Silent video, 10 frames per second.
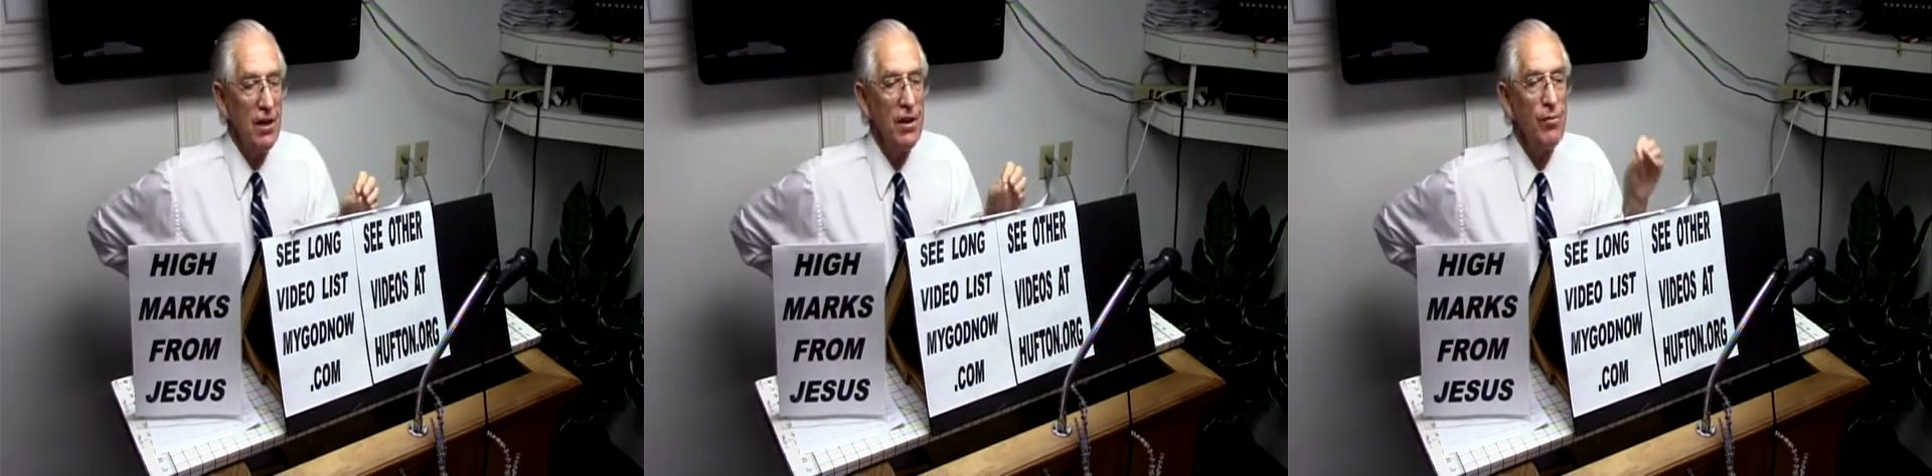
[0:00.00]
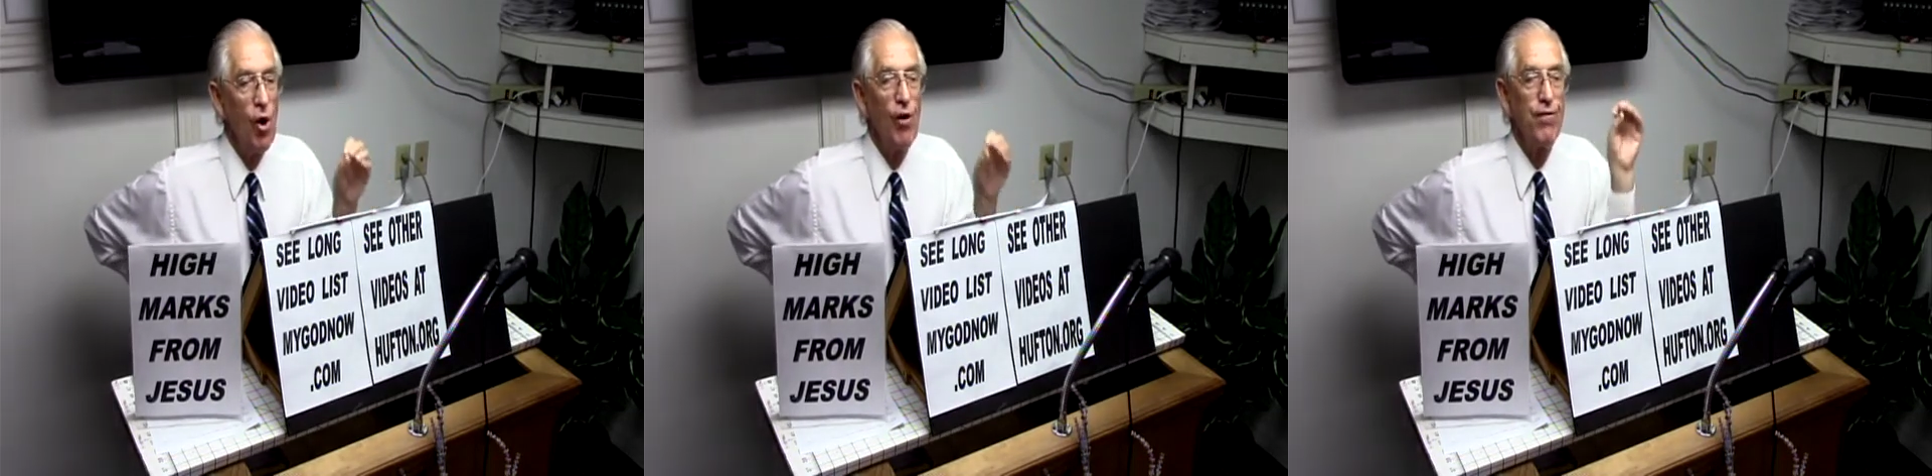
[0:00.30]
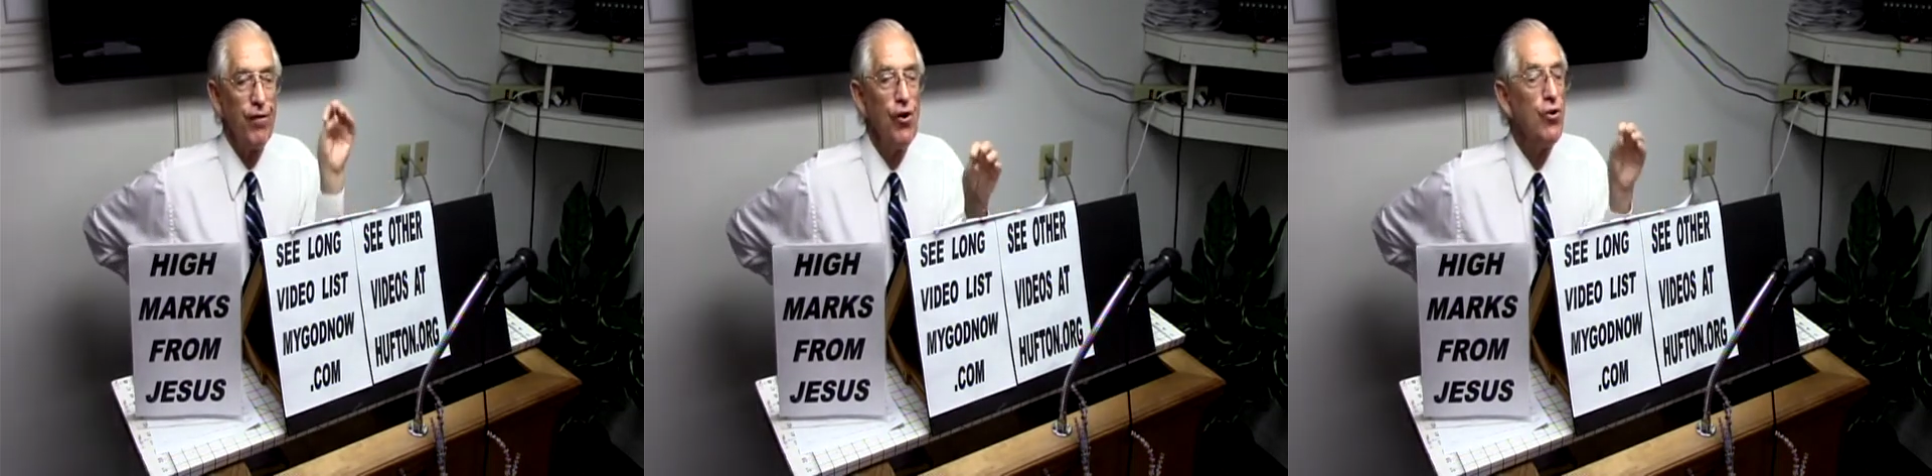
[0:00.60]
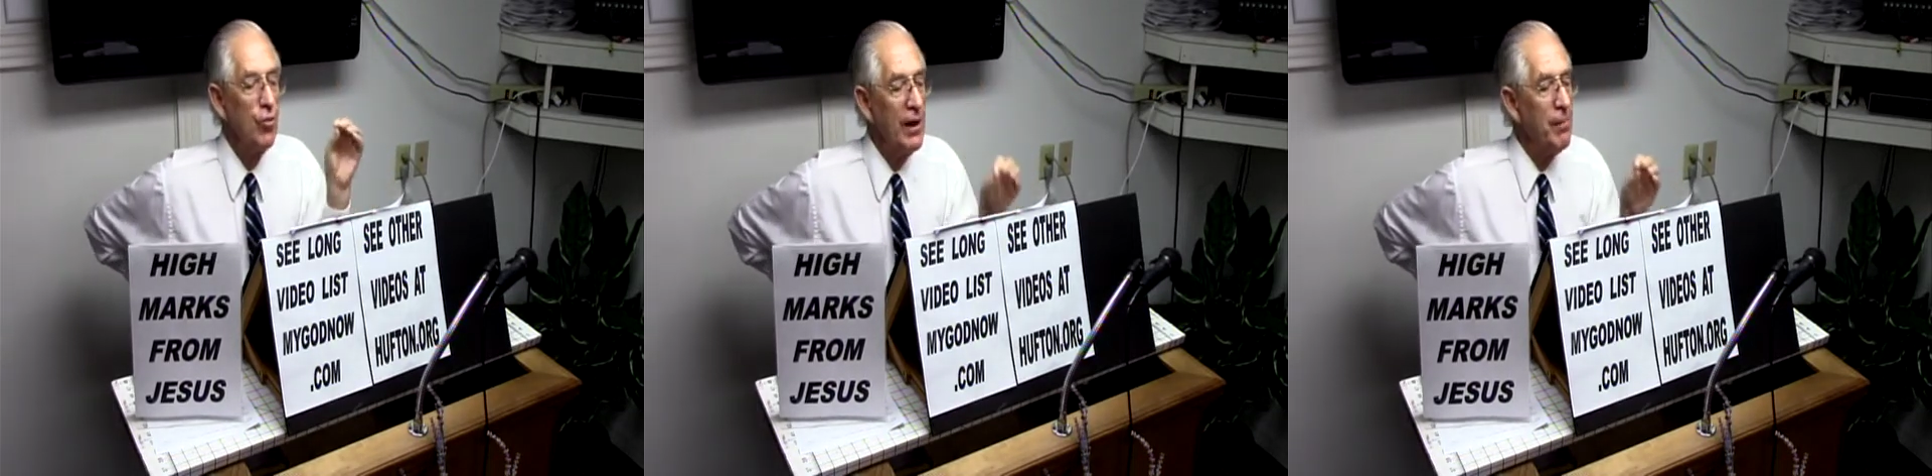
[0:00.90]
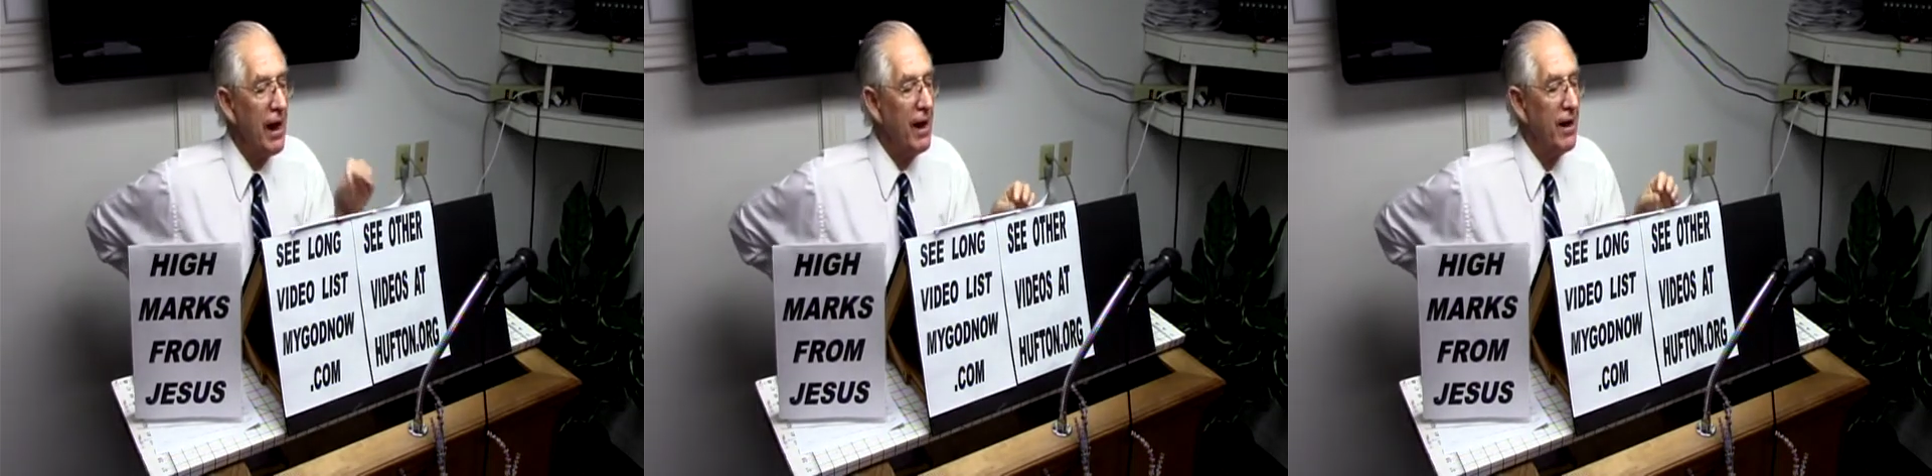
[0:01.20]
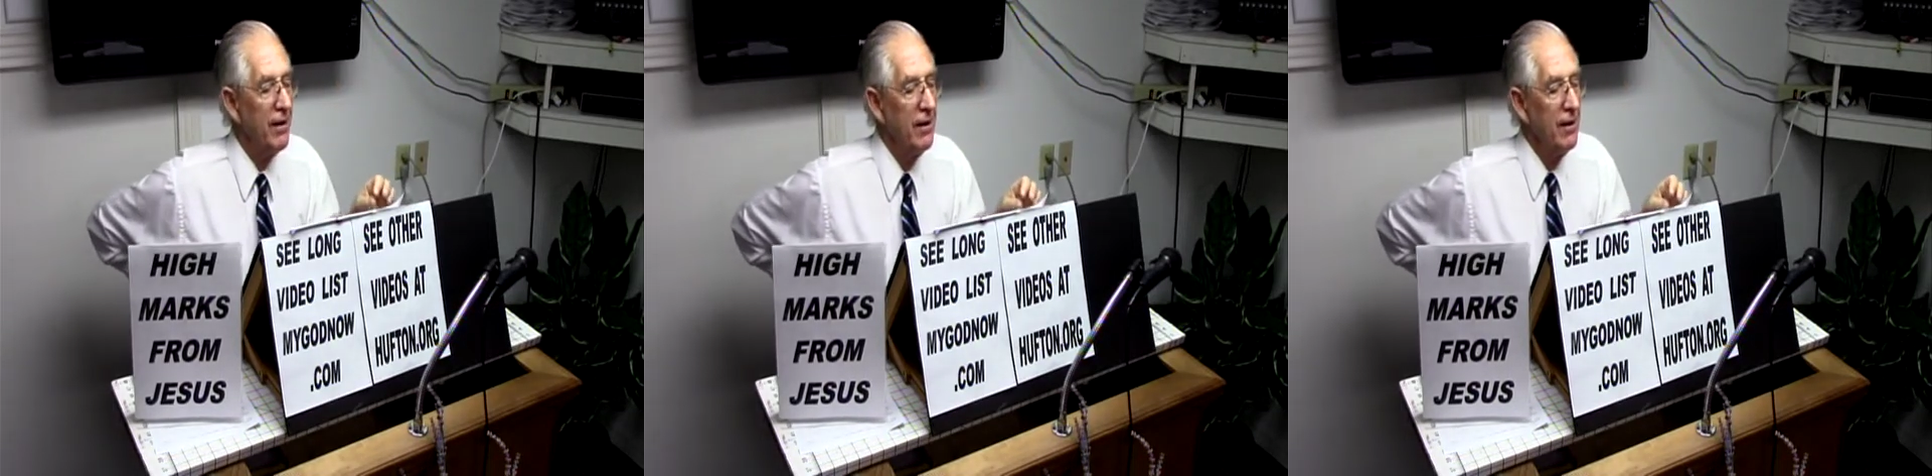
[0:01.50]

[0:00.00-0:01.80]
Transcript: the more fruit we bear.